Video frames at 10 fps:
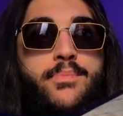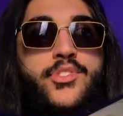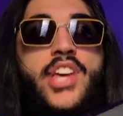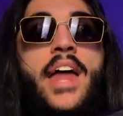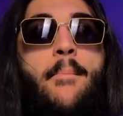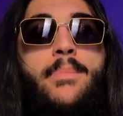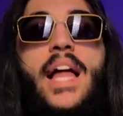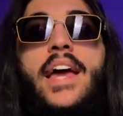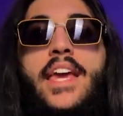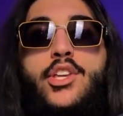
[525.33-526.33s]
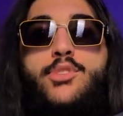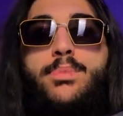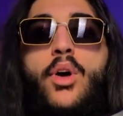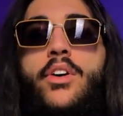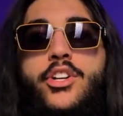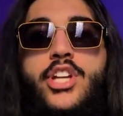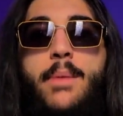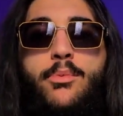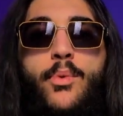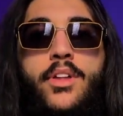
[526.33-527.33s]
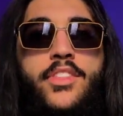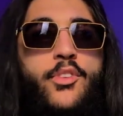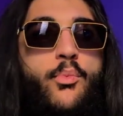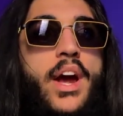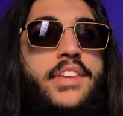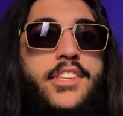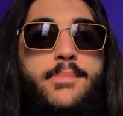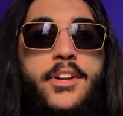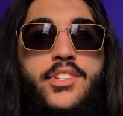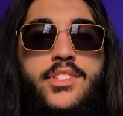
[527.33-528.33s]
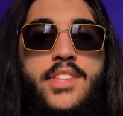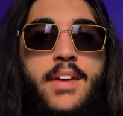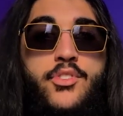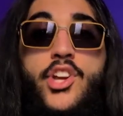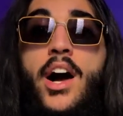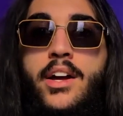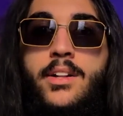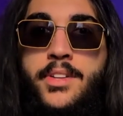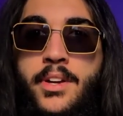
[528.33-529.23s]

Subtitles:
satin black explorer-shaped one that weighs as much as their child,